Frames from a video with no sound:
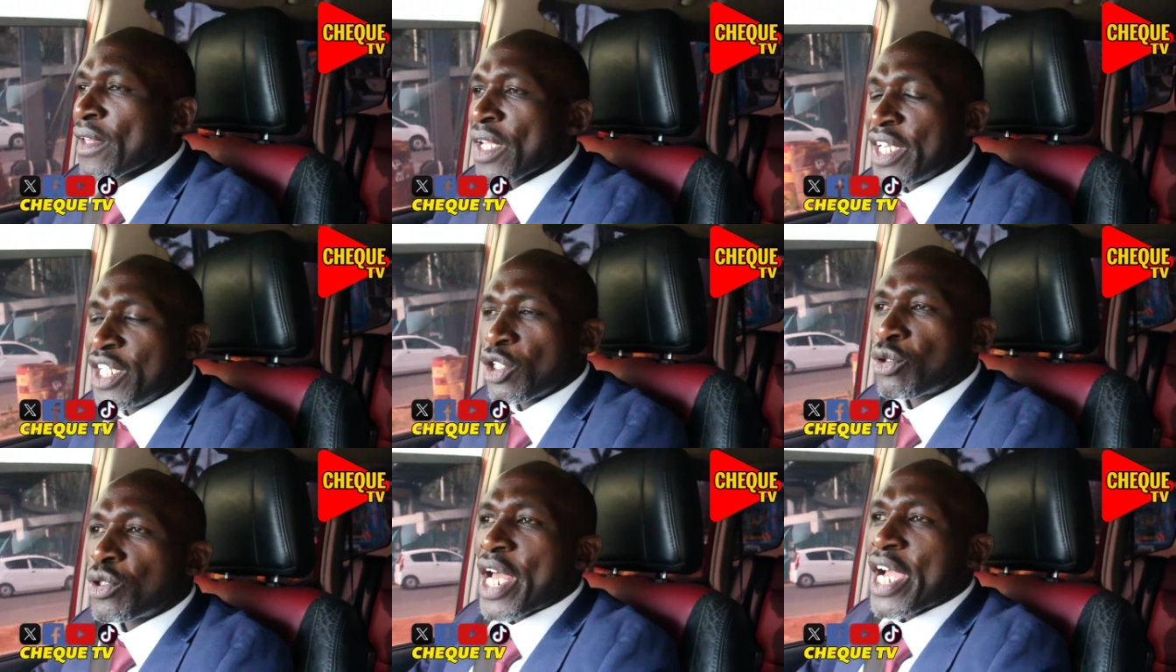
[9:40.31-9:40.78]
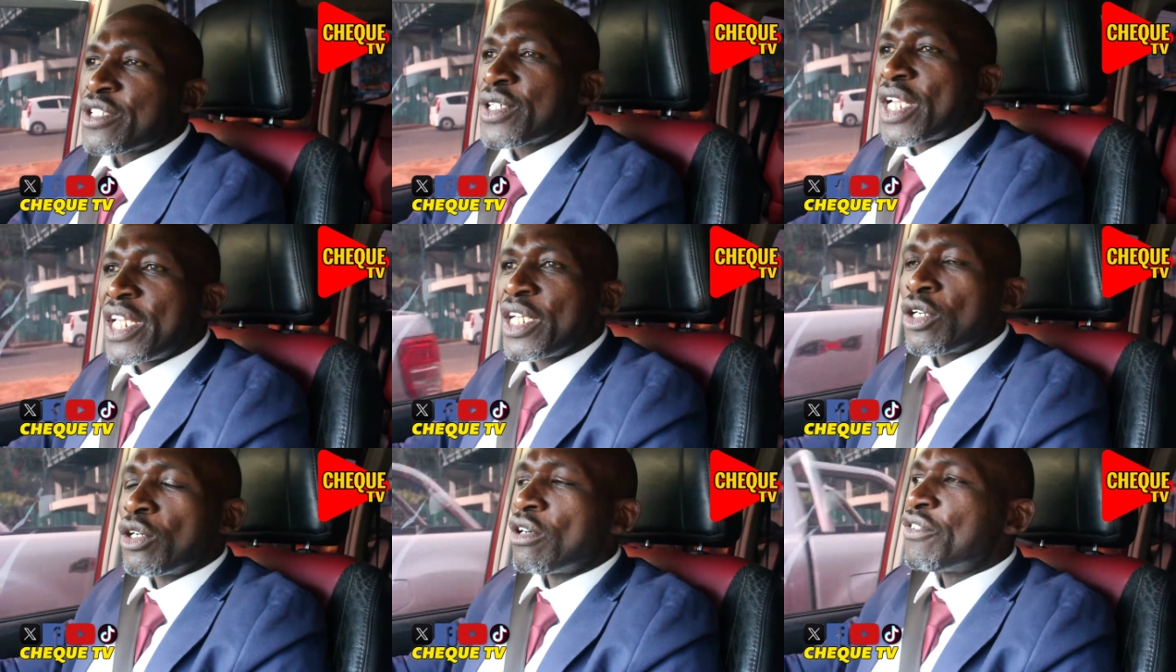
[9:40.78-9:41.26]
he could
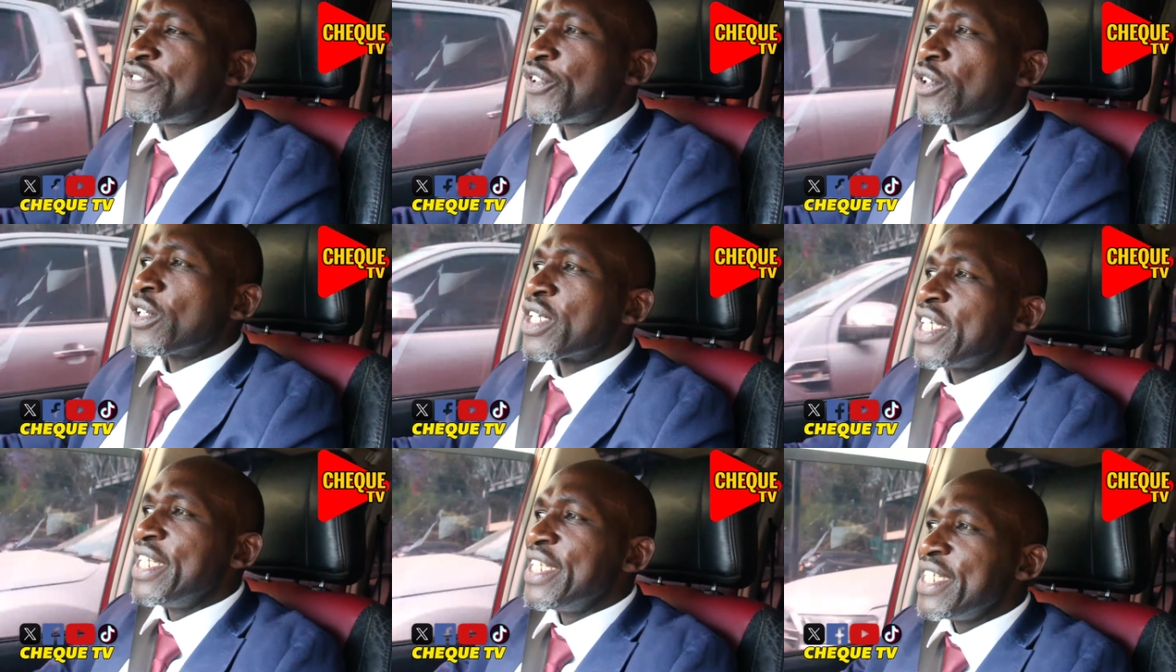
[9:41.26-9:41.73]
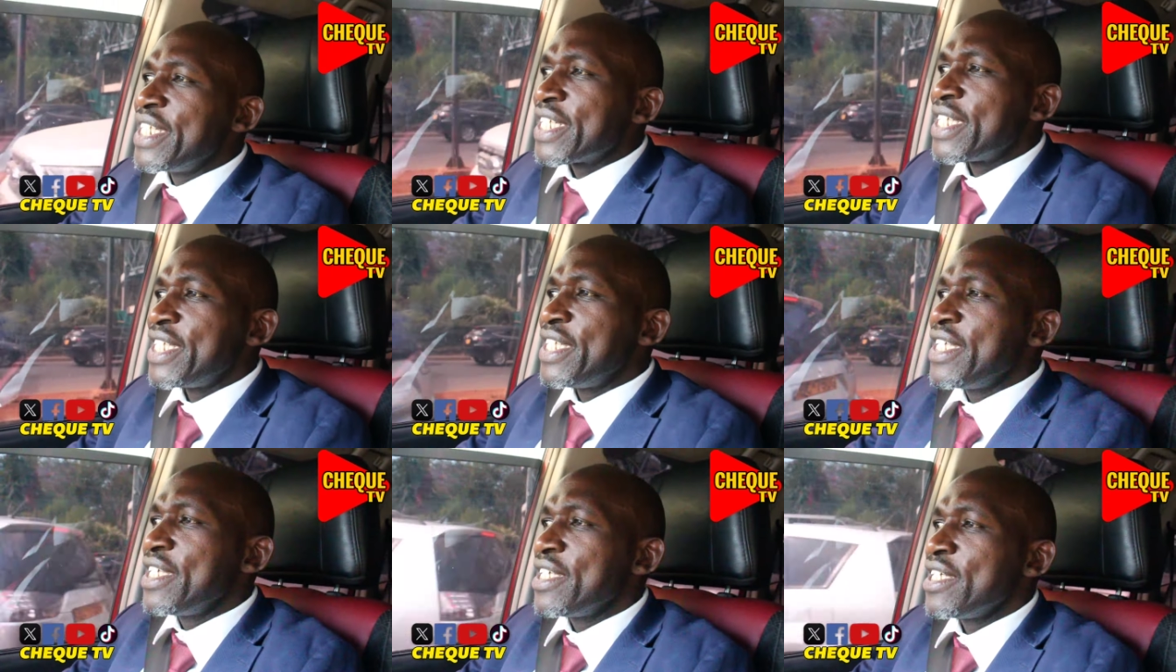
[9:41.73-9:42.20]
actually go for
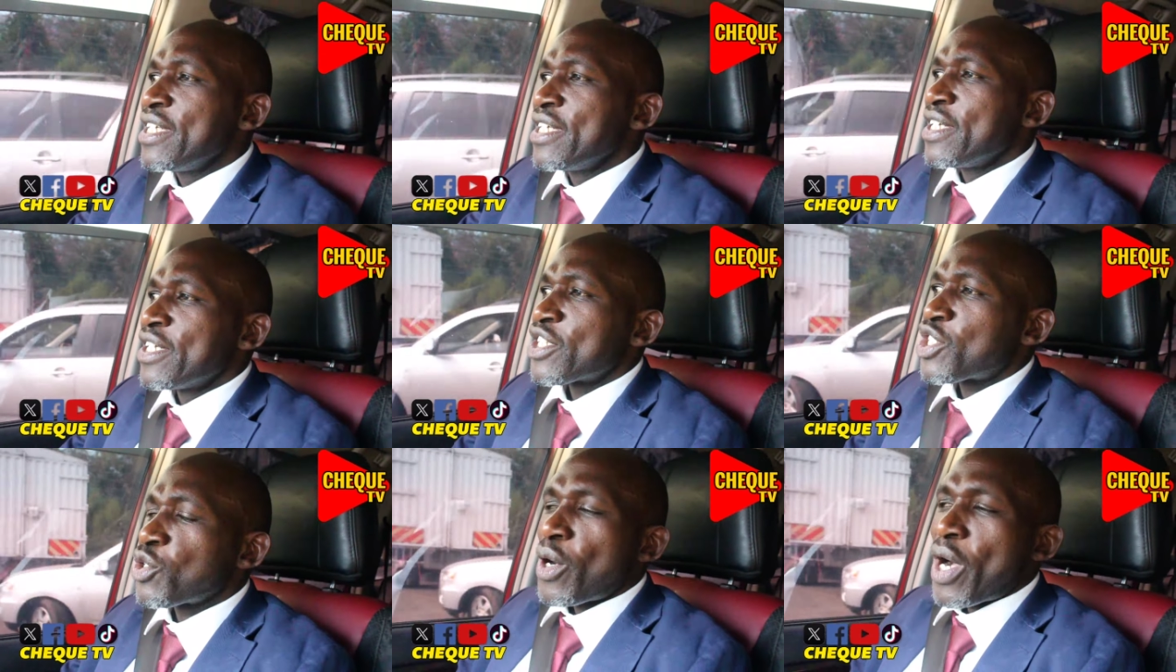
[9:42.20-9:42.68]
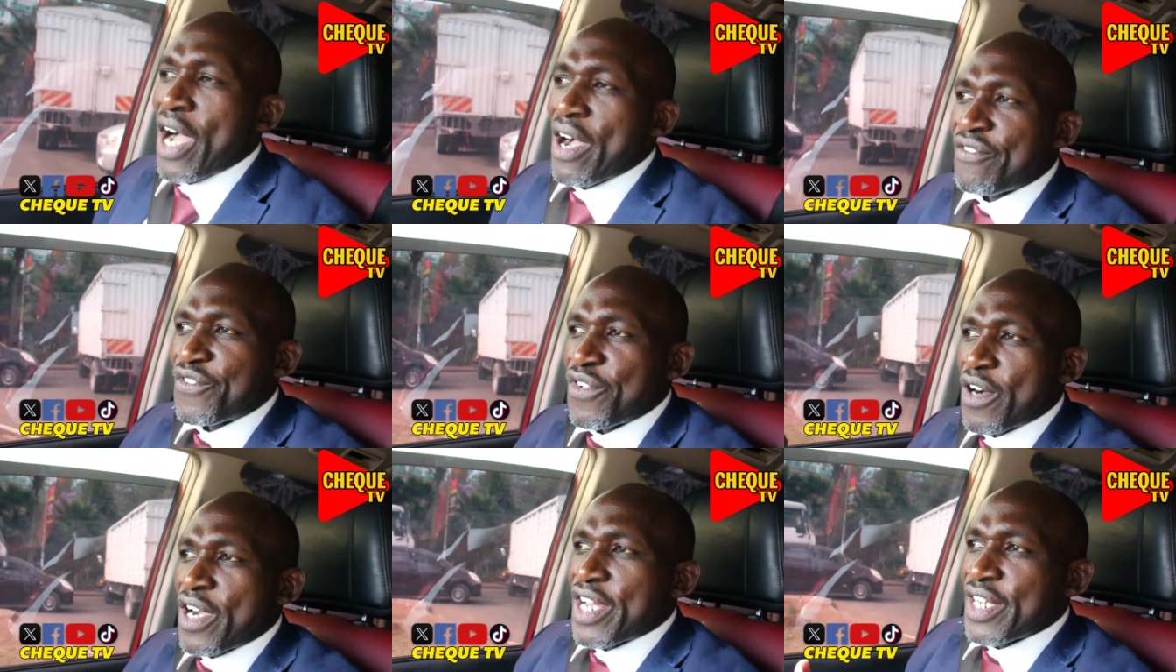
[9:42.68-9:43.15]
Kindiki to
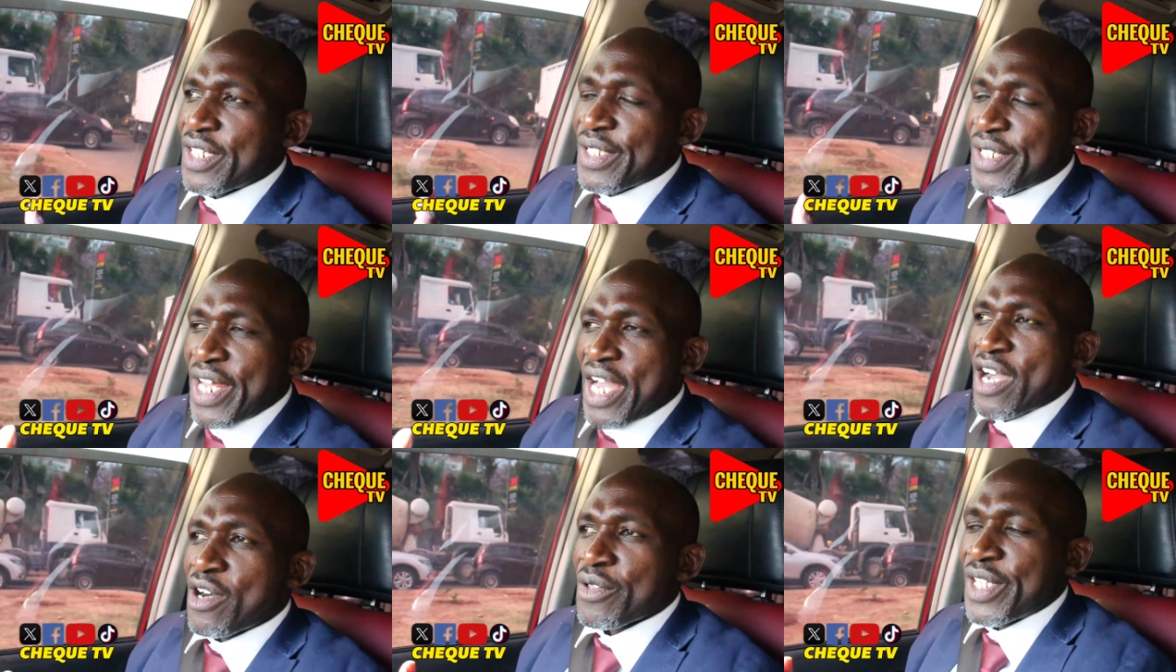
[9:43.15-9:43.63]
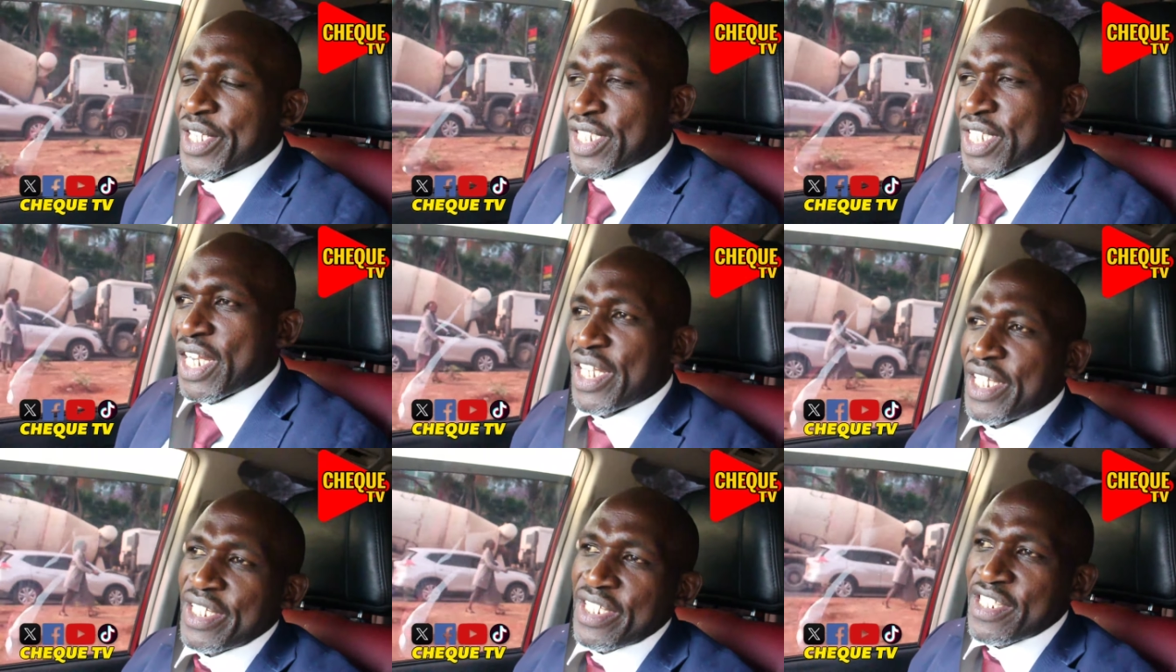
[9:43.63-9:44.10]
avoid now the
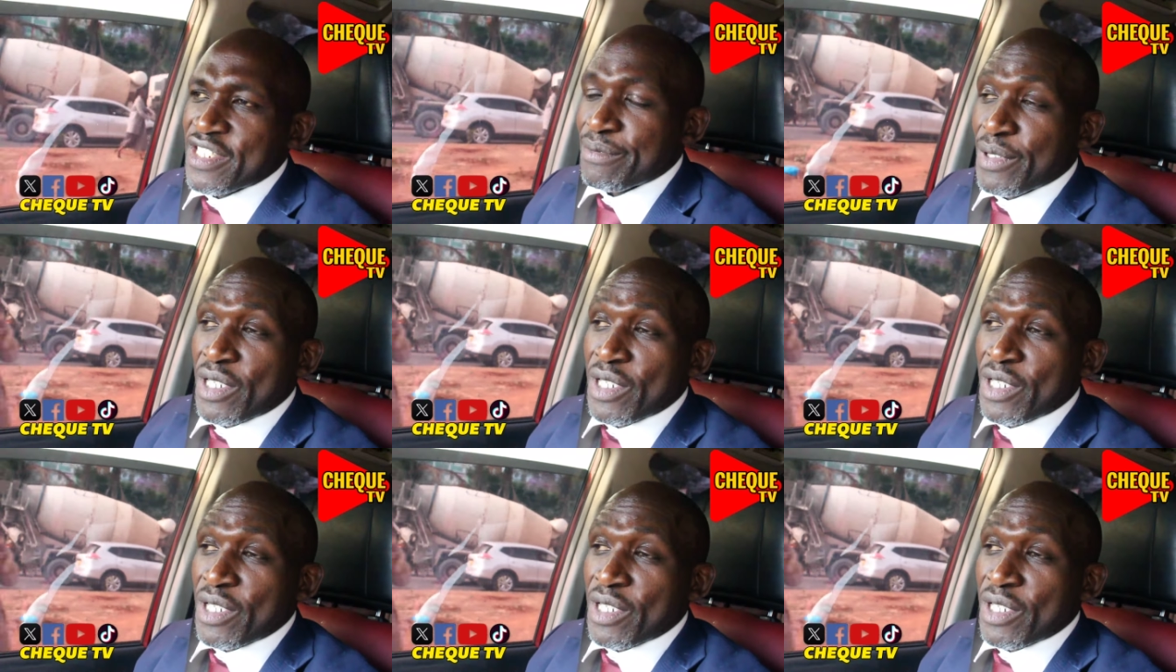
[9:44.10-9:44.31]
challenges.